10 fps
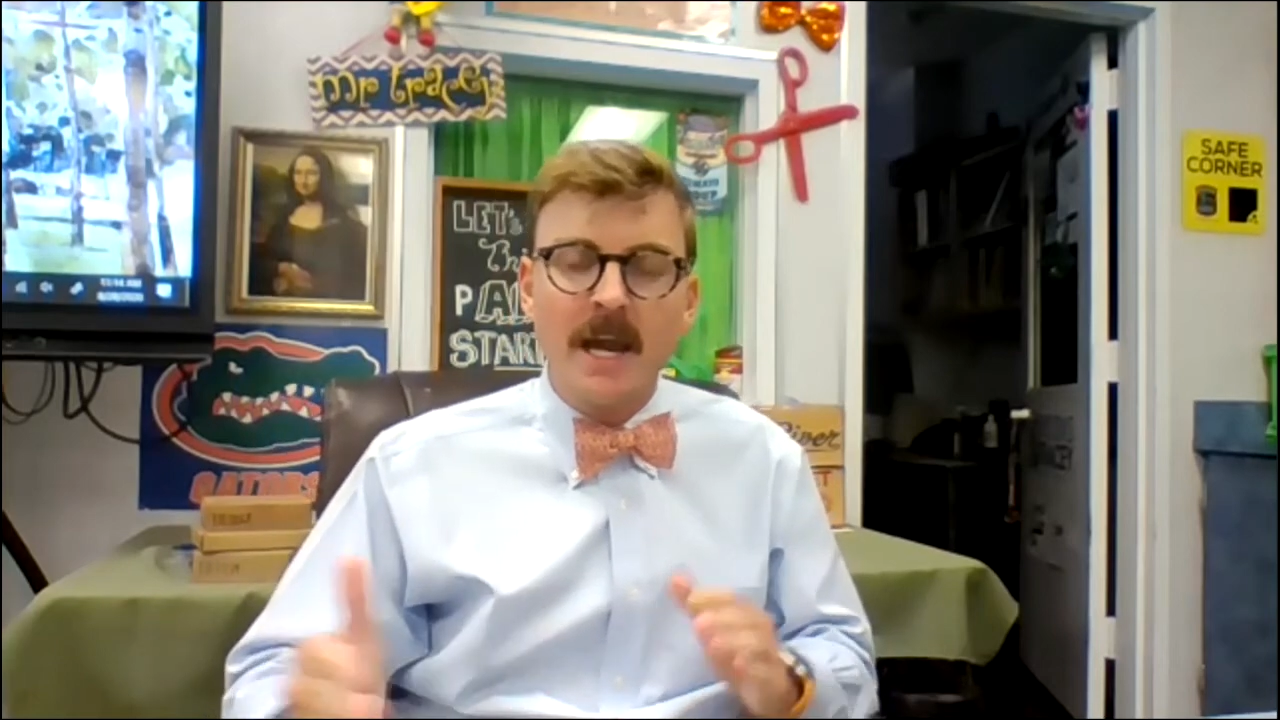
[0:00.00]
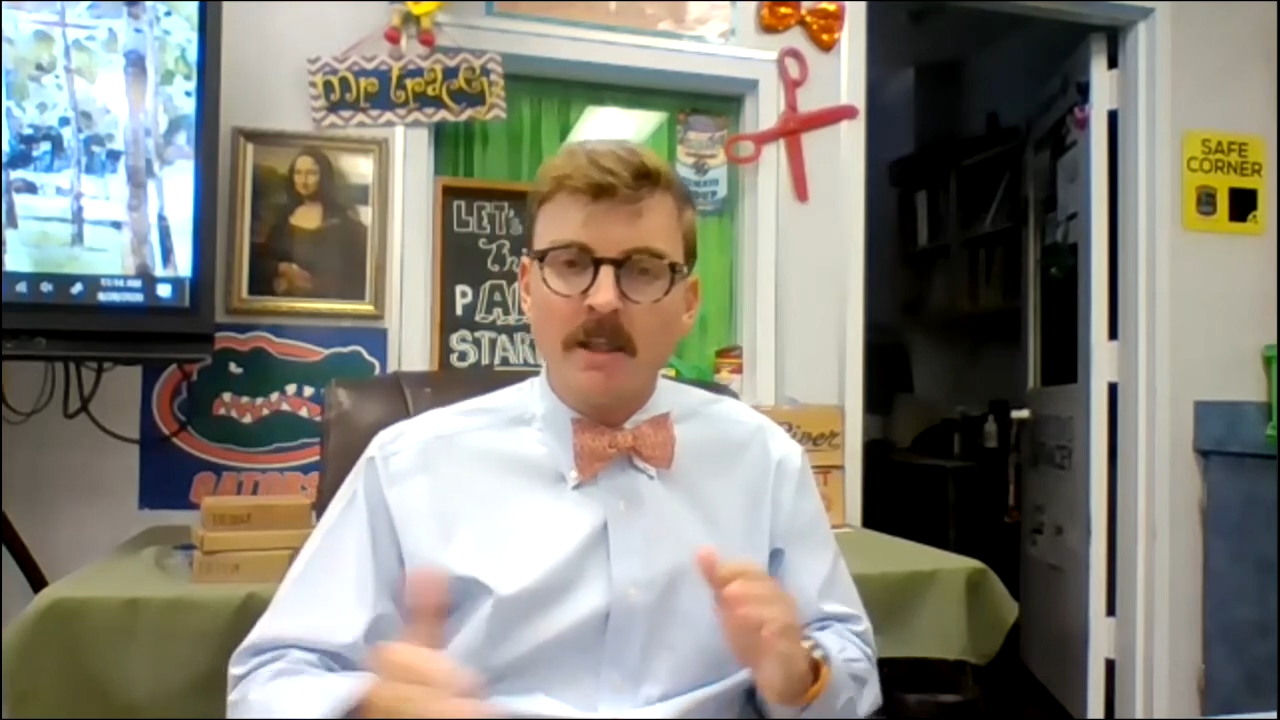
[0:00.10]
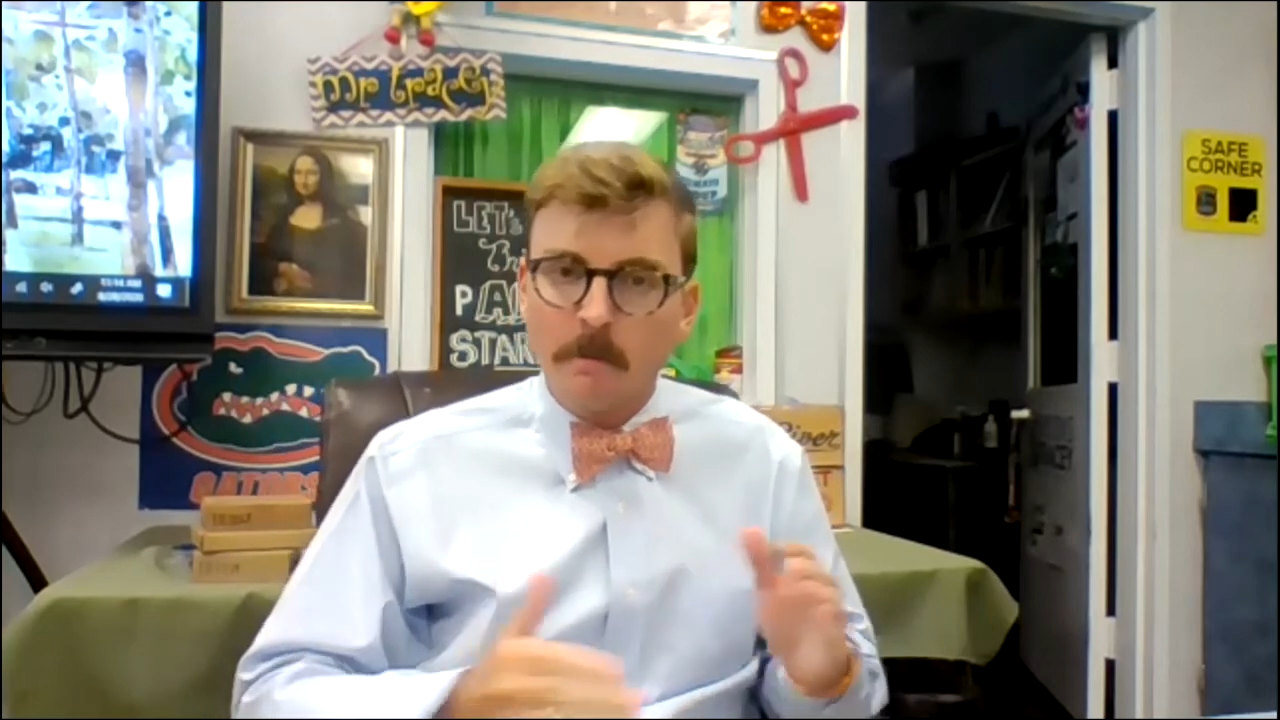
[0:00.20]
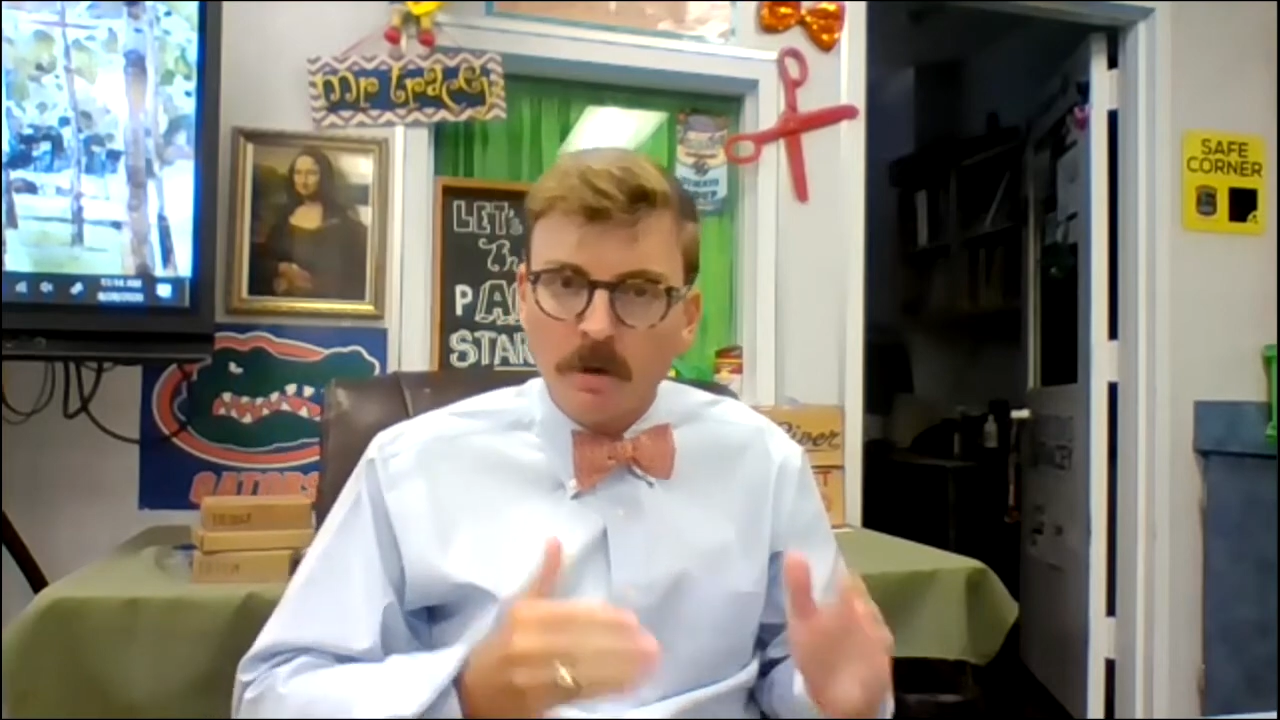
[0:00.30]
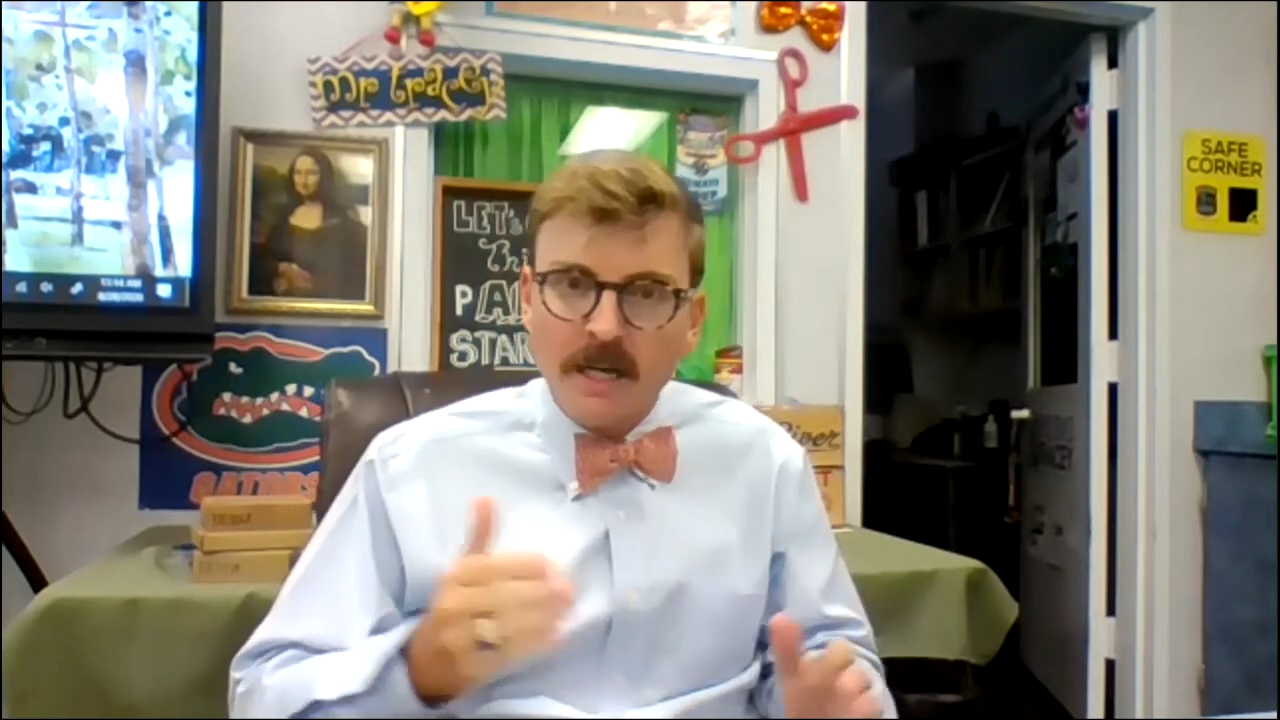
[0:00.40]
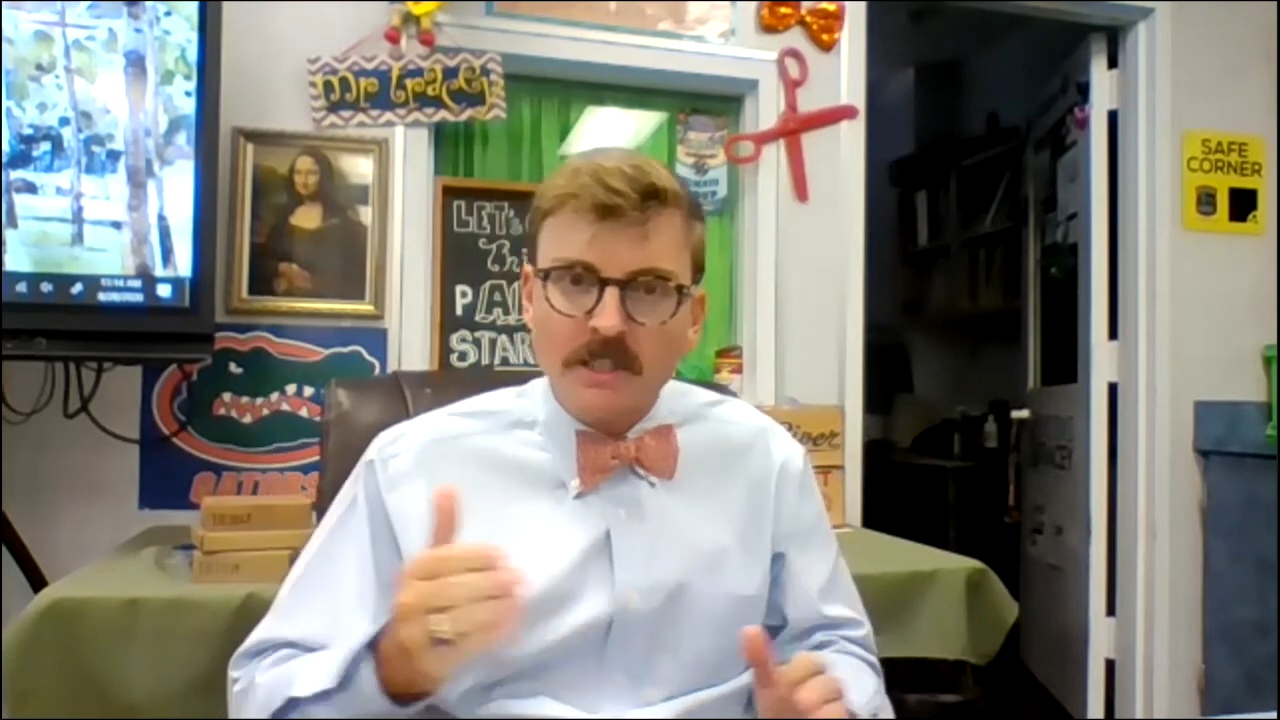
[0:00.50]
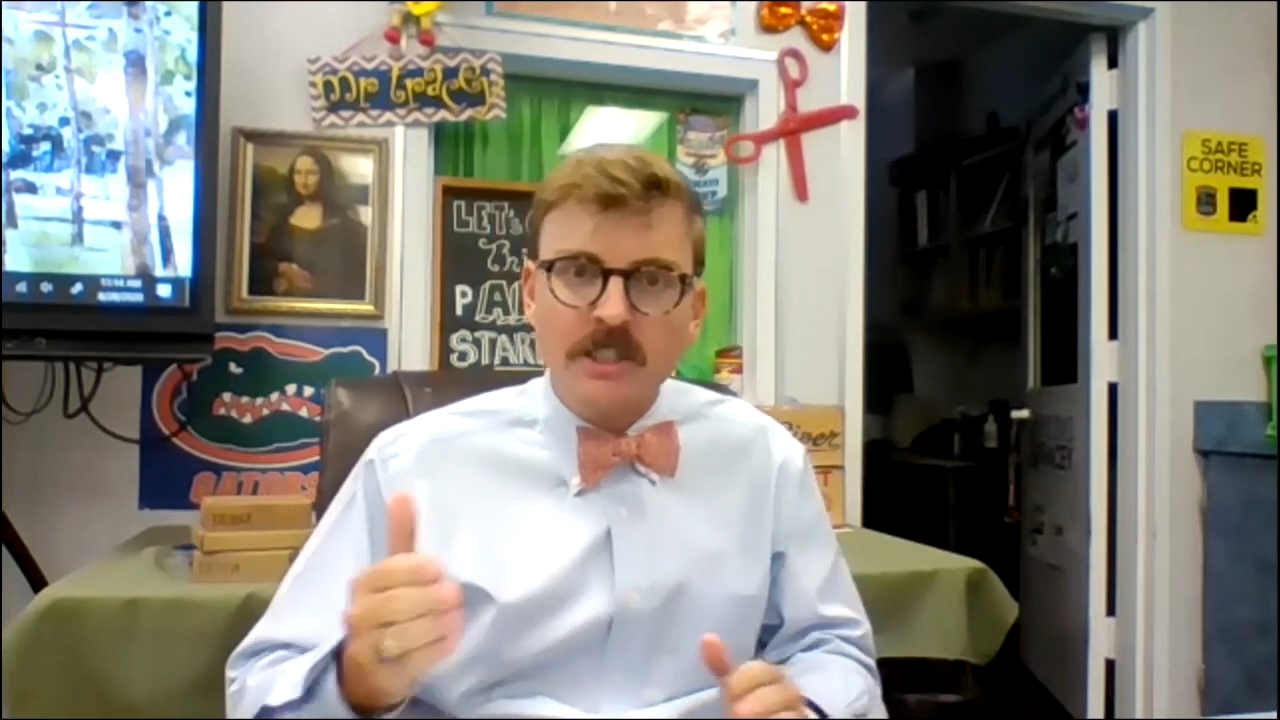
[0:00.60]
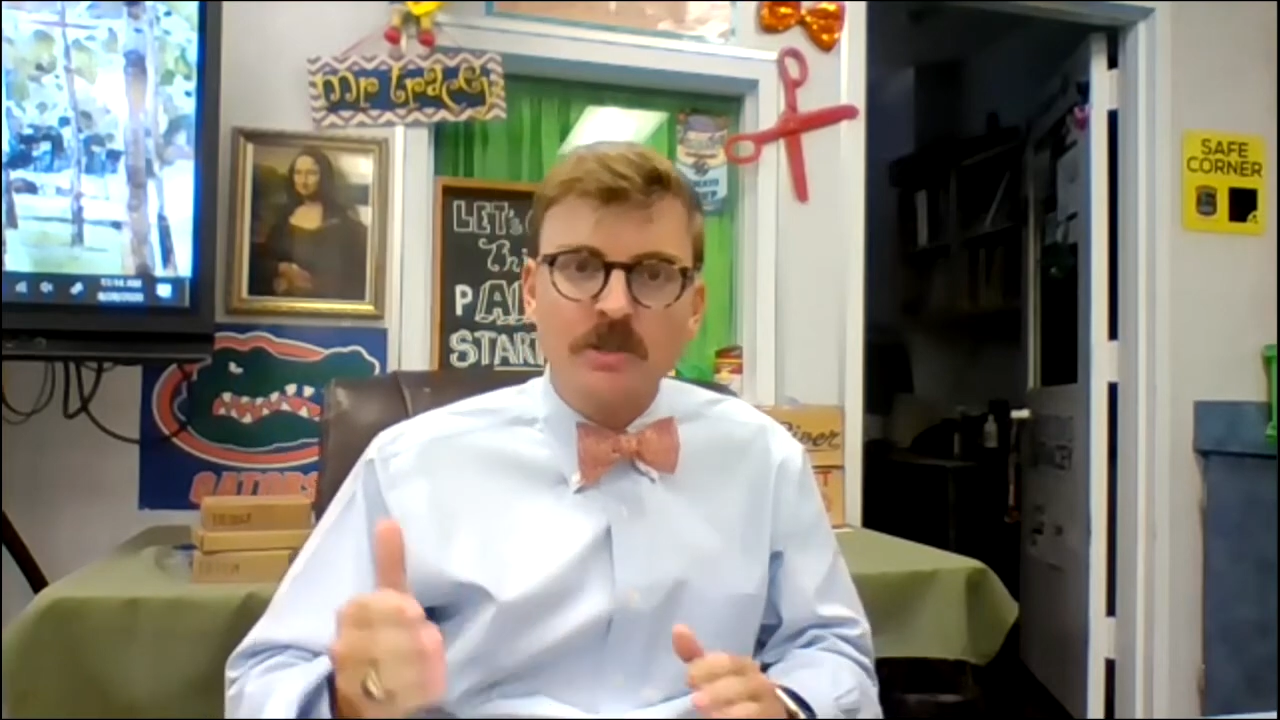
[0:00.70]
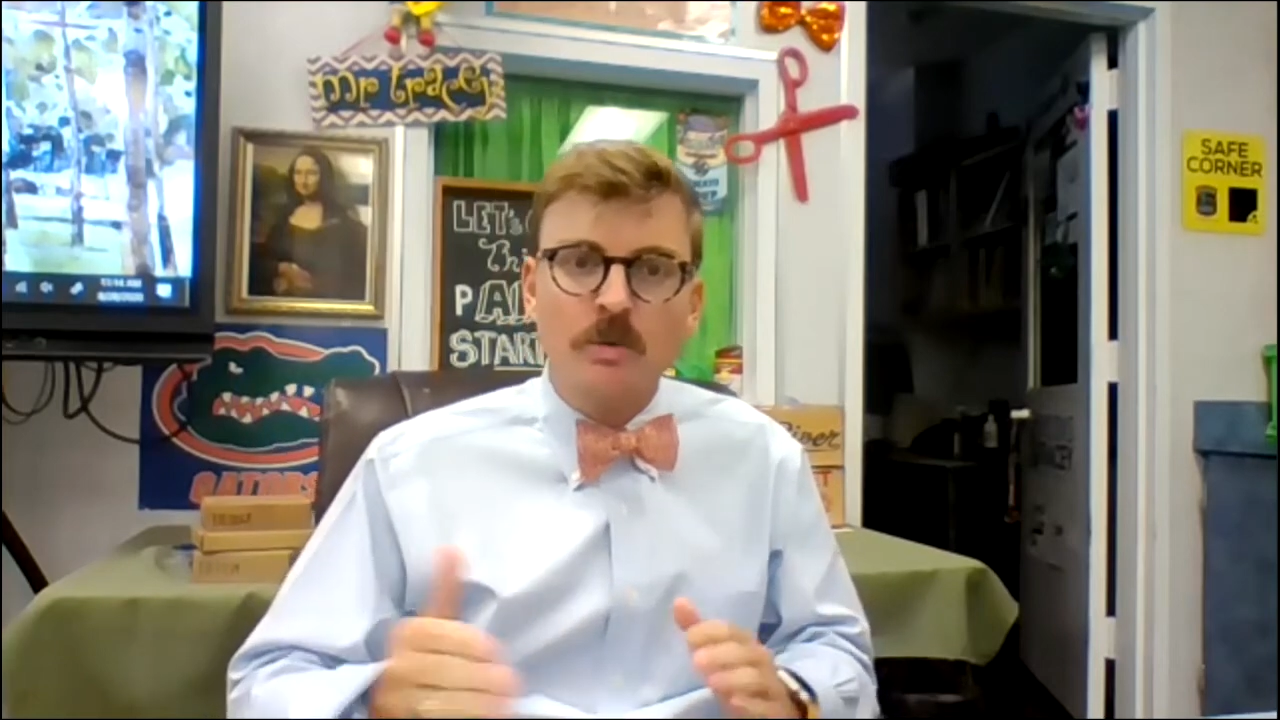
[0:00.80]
how the process